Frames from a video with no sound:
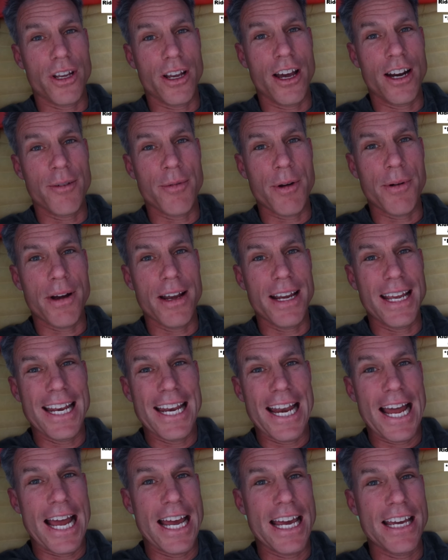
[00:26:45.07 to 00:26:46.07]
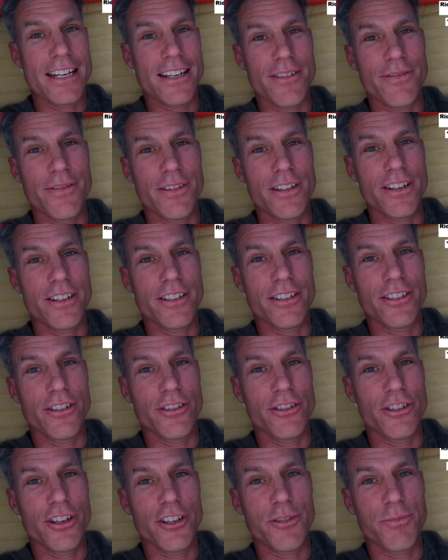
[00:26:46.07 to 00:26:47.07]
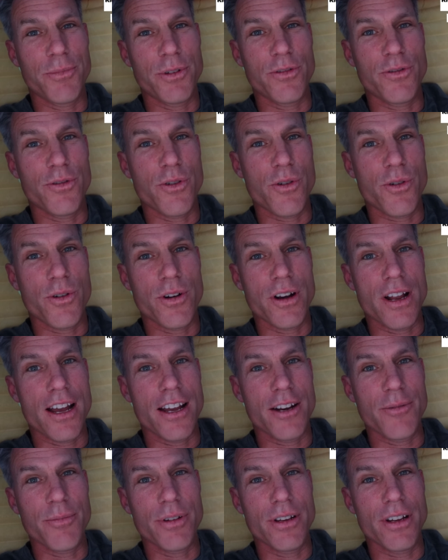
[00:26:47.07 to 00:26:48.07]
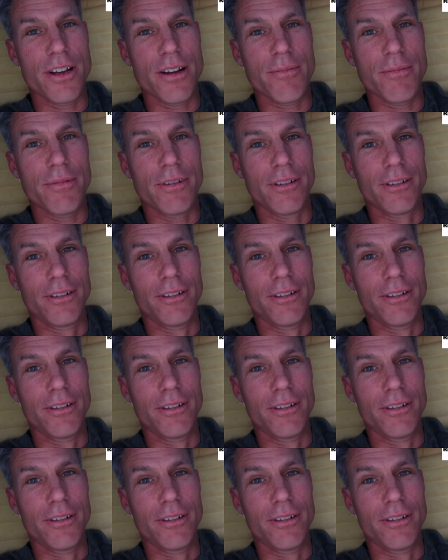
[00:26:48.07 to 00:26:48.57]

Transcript: I got on my bike at 9, I finished just before 9 p.m.